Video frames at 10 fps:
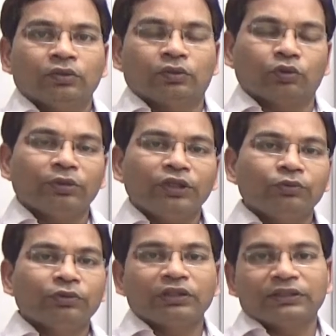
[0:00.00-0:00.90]
Roman
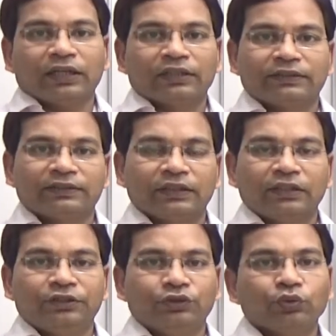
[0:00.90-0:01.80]
numerals are still
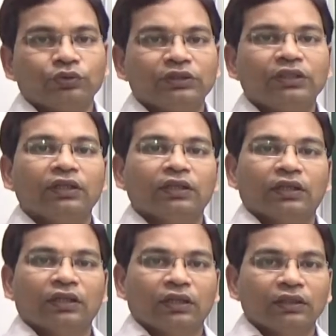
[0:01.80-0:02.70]
used
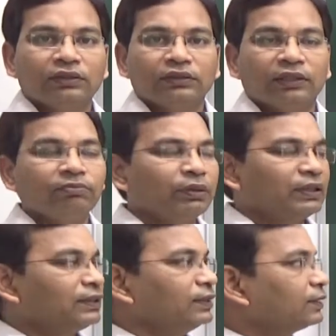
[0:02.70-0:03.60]
in some
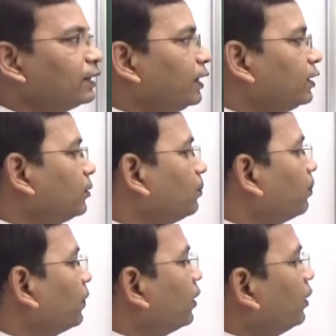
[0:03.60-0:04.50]
places, like
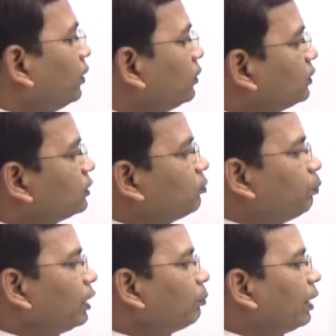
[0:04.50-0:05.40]
this is the
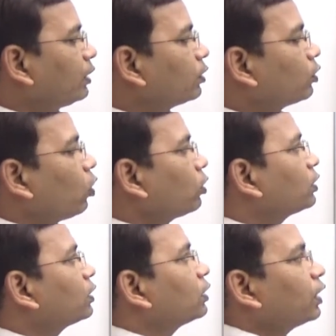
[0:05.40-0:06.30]
Big Ben
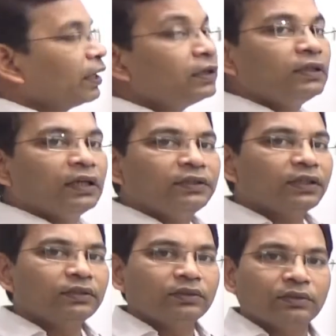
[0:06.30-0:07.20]
clock in
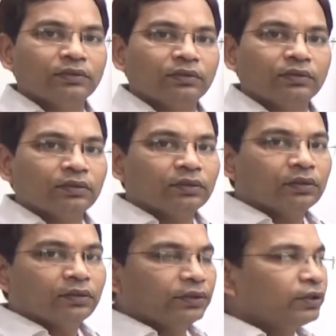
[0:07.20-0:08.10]
London
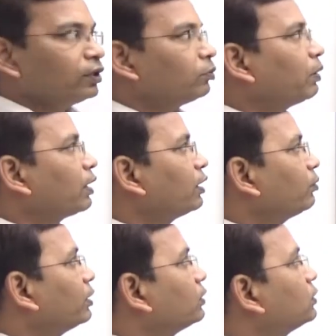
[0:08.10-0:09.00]
near
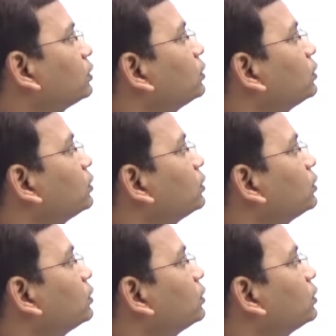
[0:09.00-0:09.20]
Parliament.